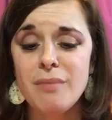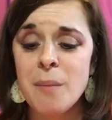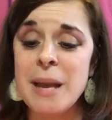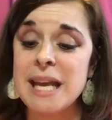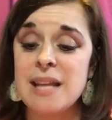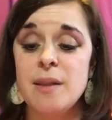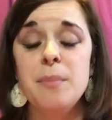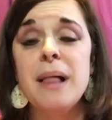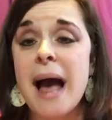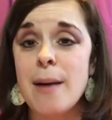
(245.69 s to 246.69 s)
making the
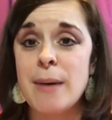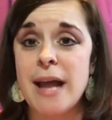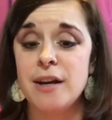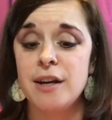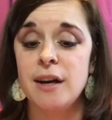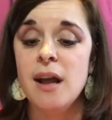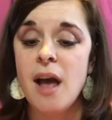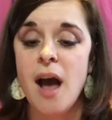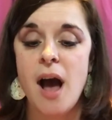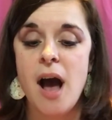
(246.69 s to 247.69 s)
plot better,
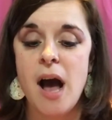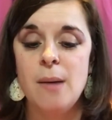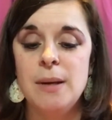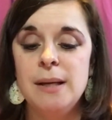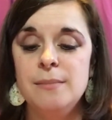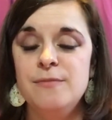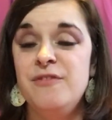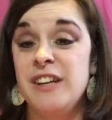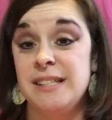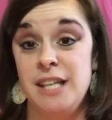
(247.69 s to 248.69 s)

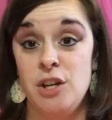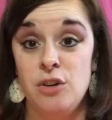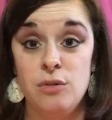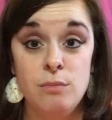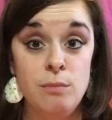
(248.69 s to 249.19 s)
fixing